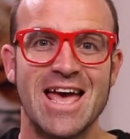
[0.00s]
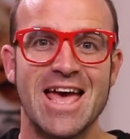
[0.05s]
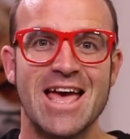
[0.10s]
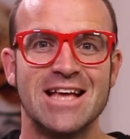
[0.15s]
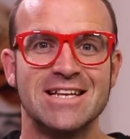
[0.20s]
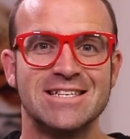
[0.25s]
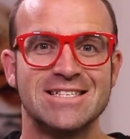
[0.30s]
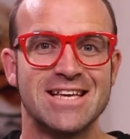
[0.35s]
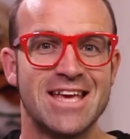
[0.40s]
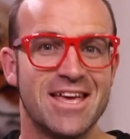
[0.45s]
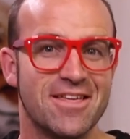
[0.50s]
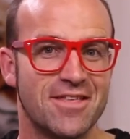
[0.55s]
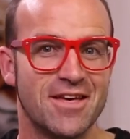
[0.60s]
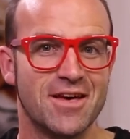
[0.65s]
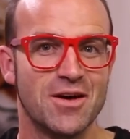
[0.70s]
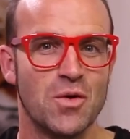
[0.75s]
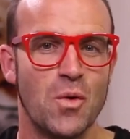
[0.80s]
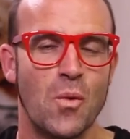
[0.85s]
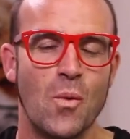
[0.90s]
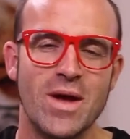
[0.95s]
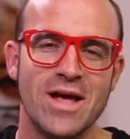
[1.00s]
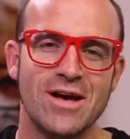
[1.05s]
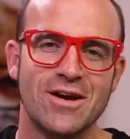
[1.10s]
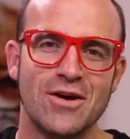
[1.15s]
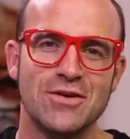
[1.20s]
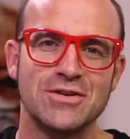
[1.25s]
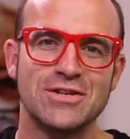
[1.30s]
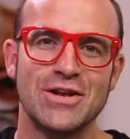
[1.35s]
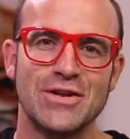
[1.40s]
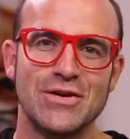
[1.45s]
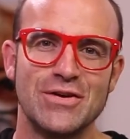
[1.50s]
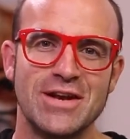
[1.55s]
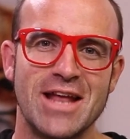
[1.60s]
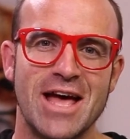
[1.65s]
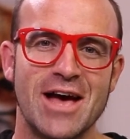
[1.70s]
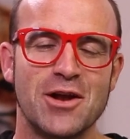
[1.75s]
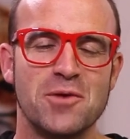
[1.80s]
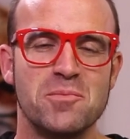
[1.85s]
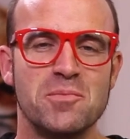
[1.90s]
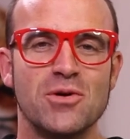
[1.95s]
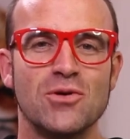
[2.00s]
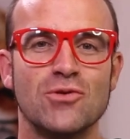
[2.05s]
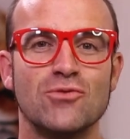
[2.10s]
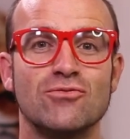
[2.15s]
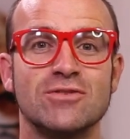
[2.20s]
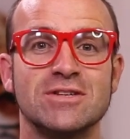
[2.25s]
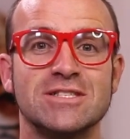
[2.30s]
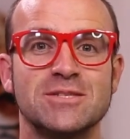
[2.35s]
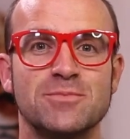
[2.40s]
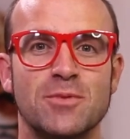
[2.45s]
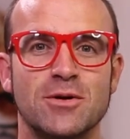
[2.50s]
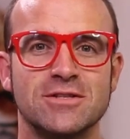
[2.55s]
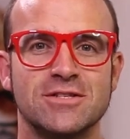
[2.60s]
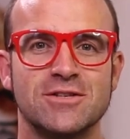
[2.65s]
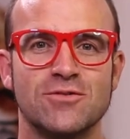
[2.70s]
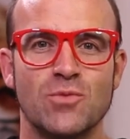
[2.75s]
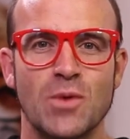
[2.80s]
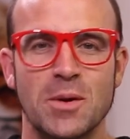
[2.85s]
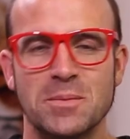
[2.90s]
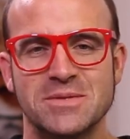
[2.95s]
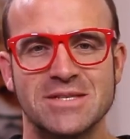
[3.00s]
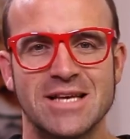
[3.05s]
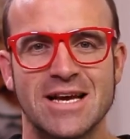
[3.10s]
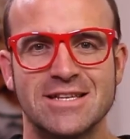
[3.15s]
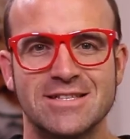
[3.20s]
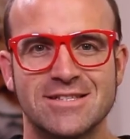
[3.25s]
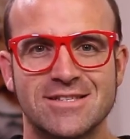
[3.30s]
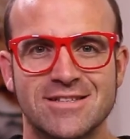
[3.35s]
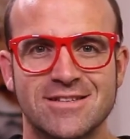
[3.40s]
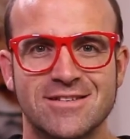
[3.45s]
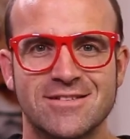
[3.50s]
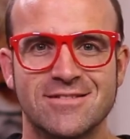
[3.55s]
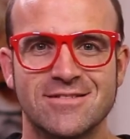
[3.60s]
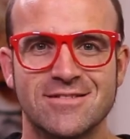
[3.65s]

and together we are going to learn how to build responsive websites.